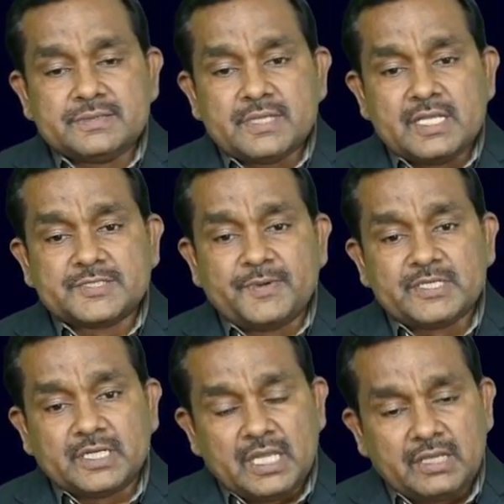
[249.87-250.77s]

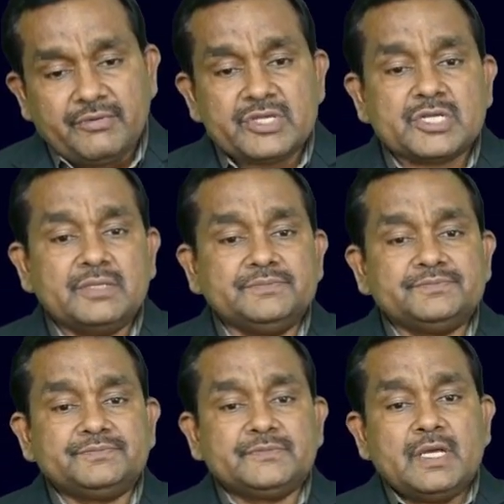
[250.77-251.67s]
equation.
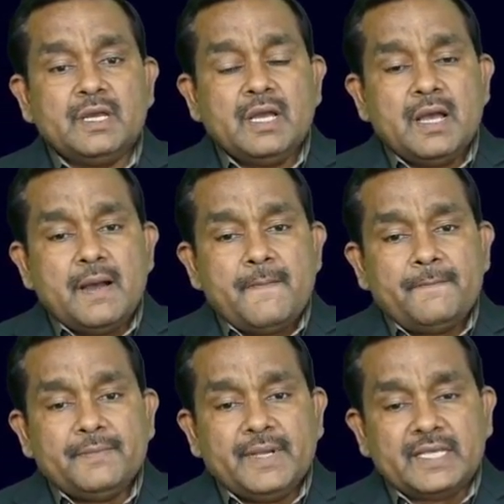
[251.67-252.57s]

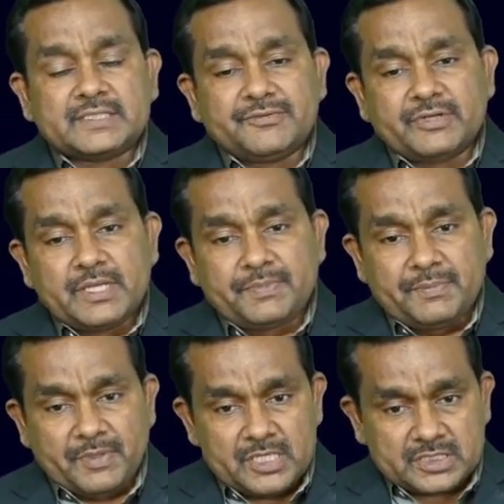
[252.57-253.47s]
Next, for the
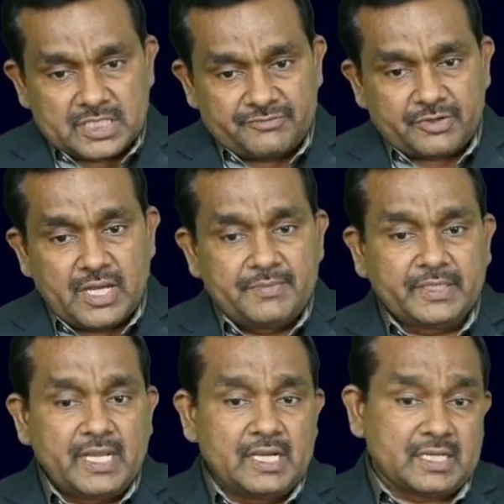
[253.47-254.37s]
preparation of raw
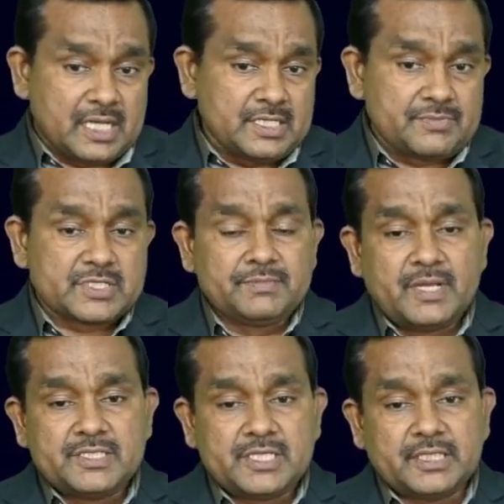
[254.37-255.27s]
material consumption
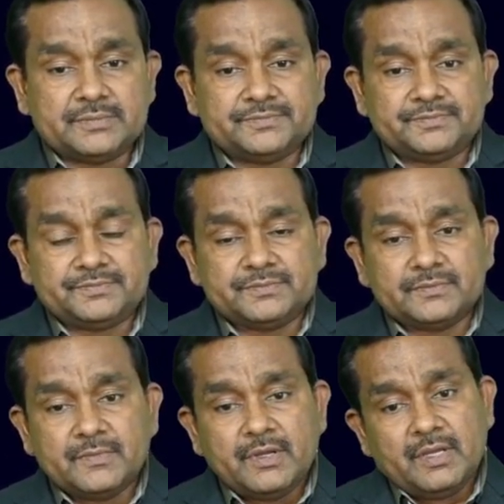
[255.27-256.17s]
budget
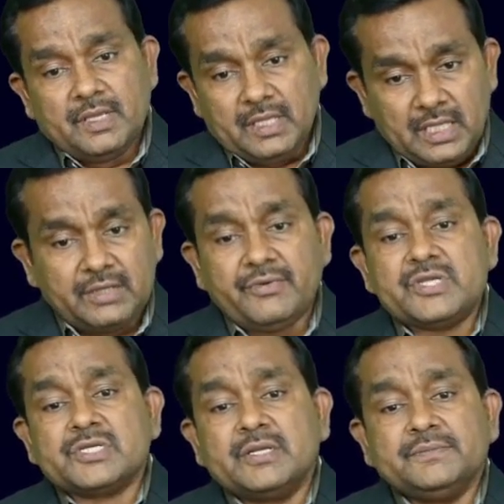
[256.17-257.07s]

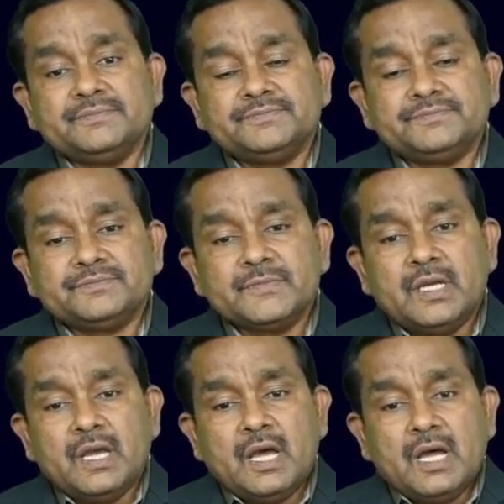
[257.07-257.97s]
equation,
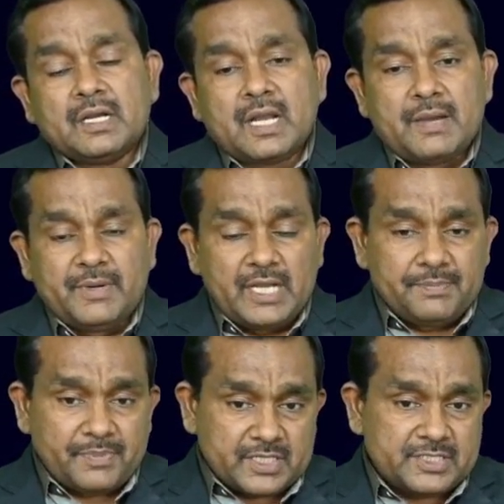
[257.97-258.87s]
raw
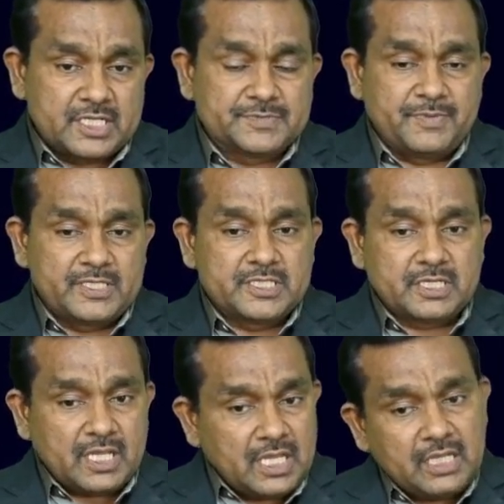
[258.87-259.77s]
material purchase
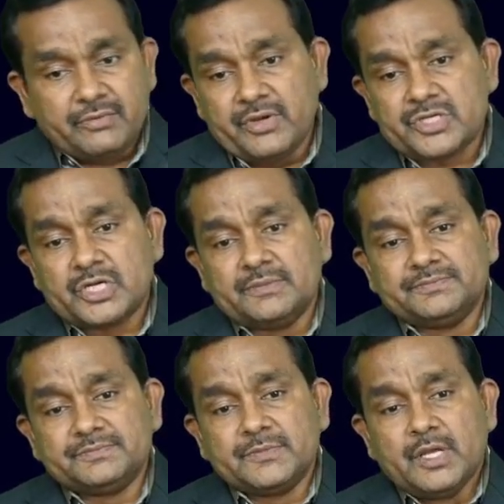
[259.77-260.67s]
budget equation.
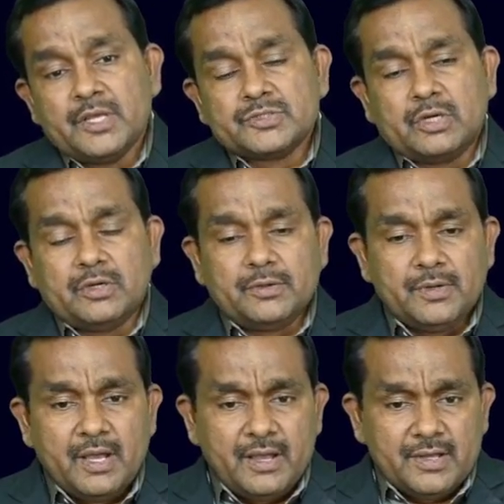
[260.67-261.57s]

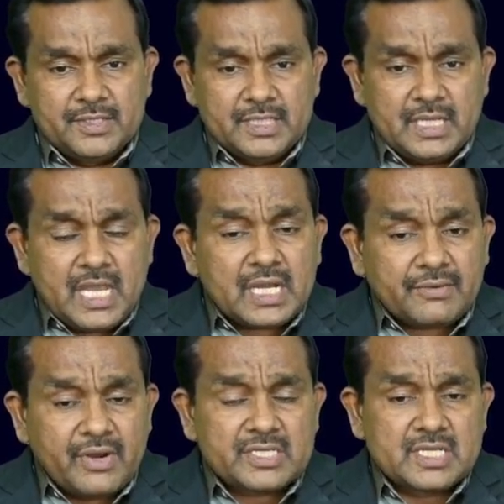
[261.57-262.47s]
So,
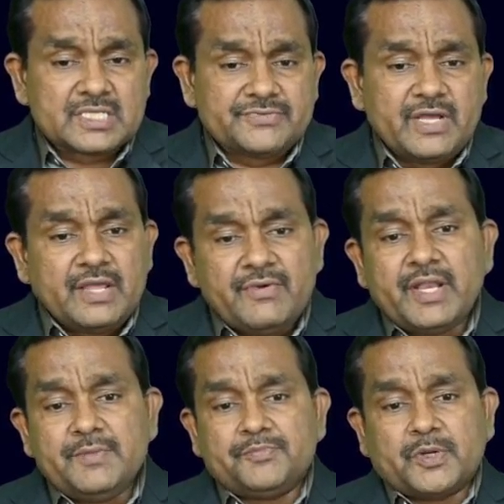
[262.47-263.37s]
equations
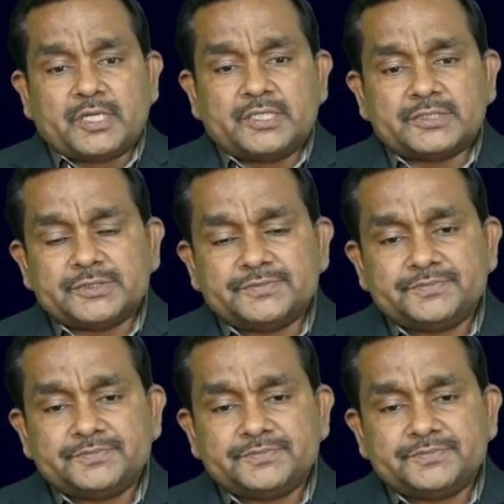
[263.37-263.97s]
very important.